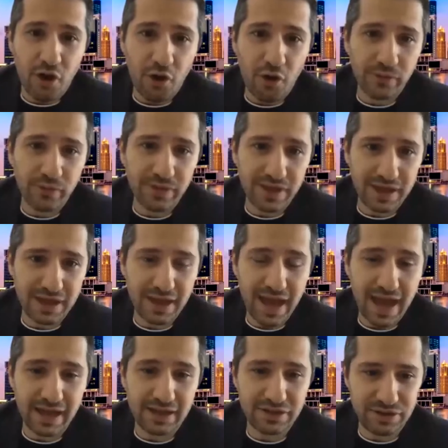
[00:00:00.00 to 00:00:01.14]
on the
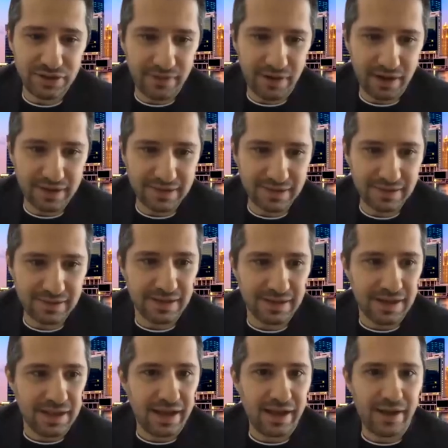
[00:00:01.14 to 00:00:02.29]
edge devices.
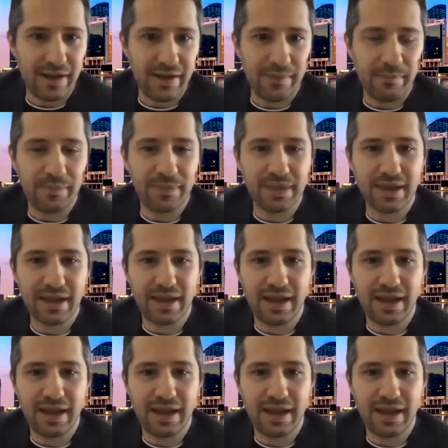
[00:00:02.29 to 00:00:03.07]
And